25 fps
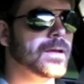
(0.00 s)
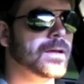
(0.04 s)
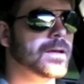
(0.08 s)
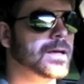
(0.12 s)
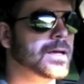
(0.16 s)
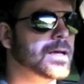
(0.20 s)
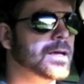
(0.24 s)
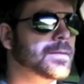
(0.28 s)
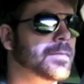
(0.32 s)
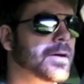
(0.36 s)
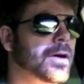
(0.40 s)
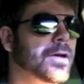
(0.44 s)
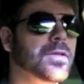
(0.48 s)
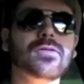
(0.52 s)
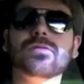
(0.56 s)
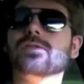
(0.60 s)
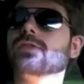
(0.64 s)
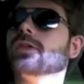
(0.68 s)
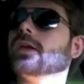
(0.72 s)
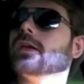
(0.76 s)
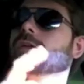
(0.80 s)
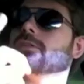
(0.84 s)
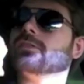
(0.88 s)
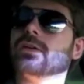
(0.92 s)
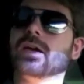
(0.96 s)
Other
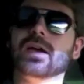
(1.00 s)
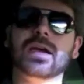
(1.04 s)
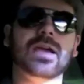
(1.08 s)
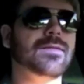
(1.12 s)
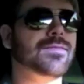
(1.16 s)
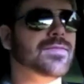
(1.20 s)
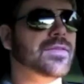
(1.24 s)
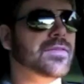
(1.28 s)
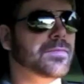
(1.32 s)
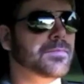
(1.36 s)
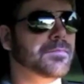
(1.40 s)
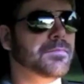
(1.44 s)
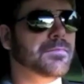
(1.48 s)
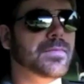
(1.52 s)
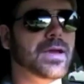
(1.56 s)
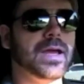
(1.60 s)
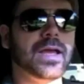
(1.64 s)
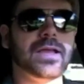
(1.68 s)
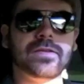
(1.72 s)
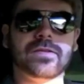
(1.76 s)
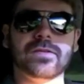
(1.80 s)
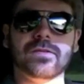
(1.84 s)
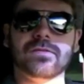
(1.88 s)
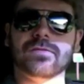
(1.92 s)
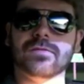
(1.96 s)
things, I have this
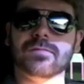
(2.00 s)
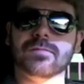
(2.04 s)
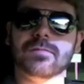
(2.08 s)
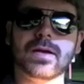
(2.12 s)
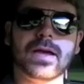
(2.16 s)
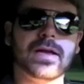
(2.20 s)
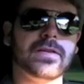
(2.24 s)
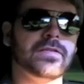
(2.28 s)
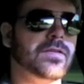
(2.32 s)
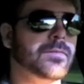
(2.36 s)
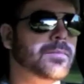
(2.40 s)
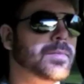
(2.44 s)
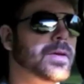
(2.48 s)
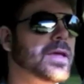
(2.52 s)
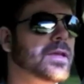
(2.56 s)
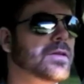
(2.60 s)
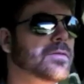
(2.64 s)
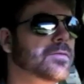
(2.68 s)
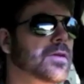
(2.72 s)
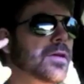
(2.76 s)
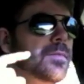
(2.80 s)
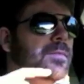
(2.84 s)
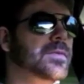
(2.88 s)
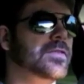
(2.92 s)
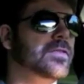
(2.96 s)
massive
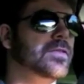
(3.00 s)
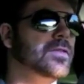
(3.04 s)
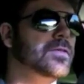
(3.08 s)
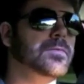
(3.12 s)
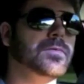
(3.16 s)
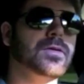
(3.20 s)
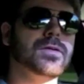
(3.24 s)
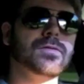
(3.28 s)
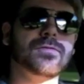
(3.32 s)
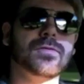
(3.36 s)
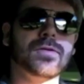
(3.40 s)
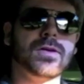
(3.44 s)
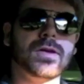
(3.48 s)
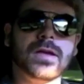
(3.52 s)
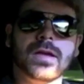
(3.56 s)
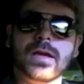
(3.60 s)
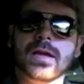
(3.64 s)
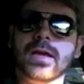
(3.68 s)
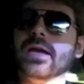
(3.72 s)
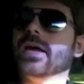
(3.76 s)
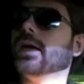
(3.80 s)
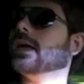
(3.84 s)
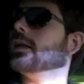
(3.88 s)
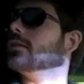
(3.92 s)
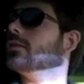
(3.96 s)
panorama sunroof.
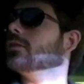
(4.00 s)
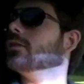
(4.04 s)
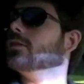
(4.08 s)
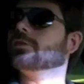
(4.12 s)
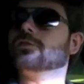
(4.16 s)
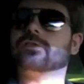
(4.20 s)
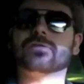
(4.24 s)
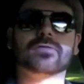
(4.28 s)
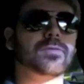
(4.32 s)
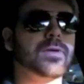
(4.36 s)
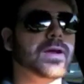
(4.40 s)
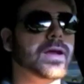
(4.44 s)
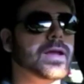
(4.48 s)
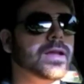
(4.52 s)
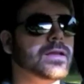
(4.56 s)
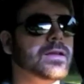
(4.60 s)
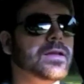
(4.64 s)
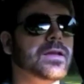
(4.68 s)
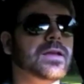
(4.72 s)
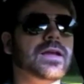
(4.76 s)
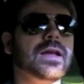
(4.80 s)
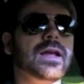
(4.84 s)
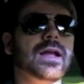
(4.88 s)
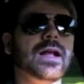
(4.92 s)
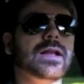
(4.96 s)
It looks great,
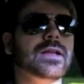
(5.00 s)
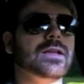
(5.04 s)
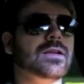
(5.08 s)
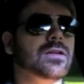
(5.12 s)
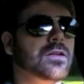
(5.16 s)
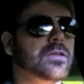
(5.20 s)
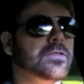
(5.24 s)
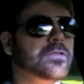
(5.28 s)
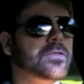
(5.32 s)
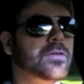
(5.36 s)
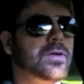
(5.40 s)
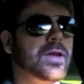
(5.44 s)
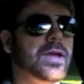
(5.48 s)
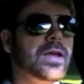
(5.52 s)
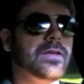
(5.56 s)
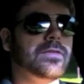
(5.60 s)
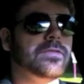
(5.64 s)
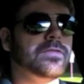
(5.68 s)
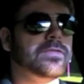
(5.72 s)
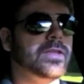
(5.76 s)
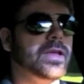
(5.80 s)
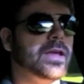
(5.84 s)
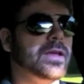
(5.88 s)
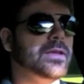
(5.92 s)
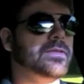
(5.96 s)
and it also
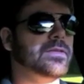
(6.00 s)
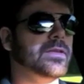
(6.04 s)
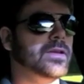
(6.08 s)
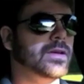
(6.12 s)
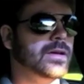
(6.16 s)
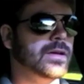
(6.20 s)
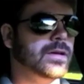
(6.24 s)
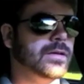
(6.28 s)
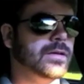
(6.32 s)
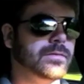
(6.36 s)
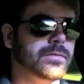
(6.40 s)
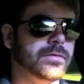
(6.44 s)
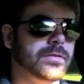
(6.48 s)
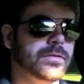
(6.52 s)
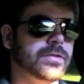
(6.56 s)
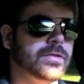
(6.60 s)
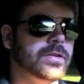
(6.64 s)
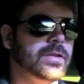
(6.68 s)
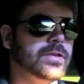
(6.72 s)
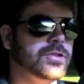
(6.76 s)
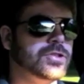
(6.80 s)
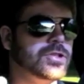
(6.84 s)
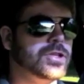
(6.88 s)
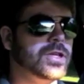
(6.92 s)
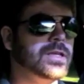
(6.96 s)
has that
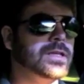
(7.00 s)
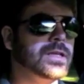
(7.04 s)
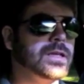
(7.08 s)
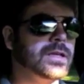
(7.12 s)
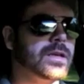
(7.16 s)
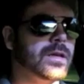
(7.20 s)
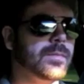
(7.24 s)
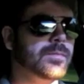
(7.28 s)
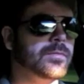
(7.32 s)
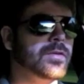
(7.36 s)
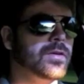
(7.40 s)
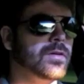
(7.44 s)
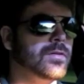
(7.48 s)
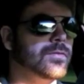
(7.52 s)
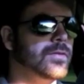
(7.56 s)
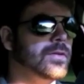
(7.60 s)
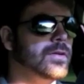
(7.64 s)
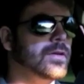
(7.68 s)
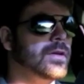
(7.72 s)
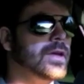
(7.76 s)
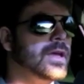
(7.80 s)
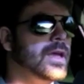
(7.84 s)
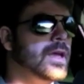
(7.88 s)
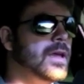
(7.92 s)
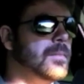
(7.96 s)
sunshade that comes
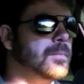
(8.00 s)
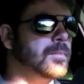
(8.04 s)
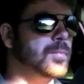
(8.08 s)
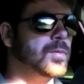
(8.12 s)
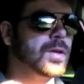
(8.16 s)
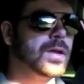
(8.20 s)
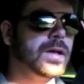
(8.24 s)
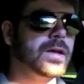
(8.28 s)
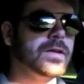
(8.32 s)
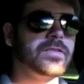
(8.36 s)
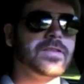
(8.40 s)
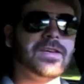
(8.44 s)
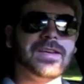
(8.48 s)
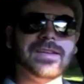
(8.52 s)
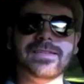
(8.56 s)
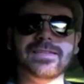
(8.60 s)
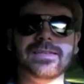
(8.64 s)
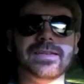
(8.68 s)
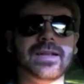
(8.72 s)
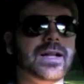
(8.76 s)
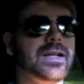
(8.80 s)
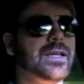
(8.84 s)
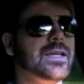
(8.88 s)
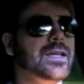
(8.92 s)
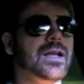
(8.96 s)
over and blocks like
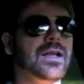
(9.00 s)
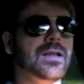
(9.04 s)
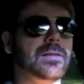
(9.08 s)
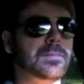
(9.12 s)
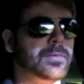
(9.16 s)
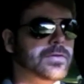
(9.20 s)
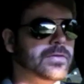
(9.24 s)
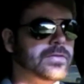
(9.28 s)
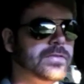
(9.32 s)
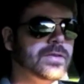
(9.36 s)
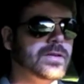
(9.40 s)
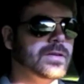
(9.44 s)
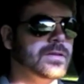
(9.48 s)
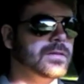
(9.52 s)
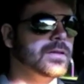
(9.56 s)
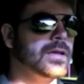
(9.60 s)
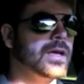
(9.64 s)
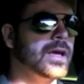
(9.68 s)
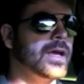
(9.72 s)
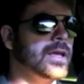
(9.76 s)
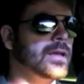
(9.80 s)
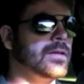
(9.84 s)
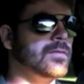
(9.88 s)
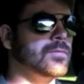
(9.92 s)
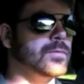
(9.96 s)
99% of
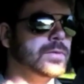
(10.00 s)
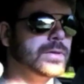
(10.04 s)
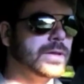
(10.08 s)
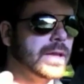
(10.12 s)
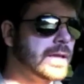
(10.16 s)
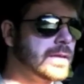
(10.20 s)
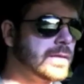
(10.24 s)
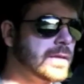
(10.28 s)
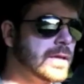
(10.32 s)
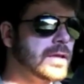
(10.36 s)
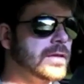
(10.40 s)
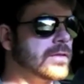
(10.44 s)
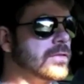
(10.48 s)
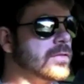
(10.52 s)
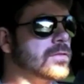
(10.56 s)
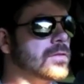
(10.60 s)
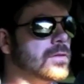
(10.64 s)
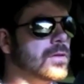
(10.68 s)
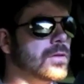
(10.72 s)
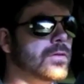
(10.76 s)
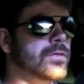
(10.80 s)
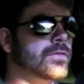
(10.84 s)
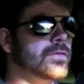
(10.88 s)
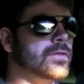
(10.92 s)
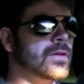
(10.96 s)
light. When that thing is
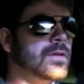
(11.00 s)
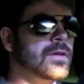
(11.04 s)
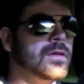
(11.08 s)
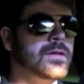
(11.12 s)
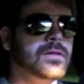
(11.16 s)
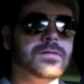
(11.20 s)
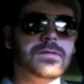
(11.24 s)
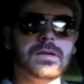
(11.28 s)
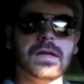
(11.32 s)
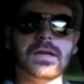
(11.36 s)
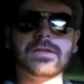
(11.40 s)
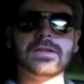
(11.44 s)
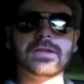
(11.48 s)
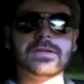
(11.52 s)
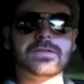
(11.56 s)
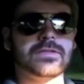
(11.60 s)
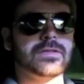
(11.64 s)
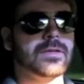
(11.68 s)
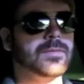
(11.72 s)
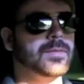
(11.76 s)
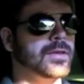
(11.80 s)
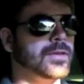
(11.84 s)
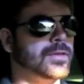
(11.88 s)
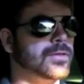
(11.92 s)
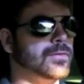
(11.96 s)
closed, nothing's
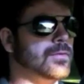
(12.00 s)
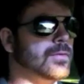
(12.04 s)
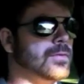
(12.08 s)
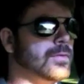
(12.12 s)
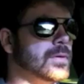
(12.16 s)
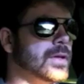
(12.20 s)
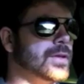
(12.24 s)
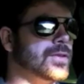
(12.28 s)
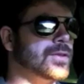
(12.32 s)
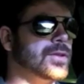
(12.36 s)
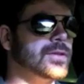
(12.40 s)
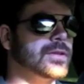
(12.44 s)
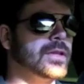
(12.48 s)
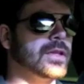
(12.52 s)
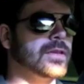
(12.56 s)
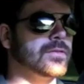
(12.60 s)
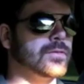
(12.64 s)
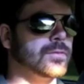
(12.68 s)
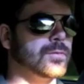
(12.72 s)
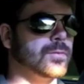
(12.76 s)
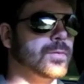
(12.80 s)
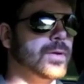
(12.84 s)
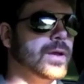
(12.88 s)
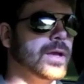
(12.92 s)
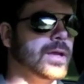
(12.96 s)
coming through, and I think that's
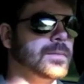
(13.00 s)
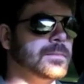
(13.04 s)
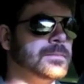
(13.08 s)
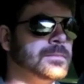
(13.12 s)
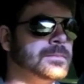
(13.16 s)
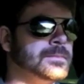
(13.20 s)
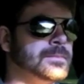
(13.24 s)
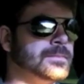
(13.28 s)
great.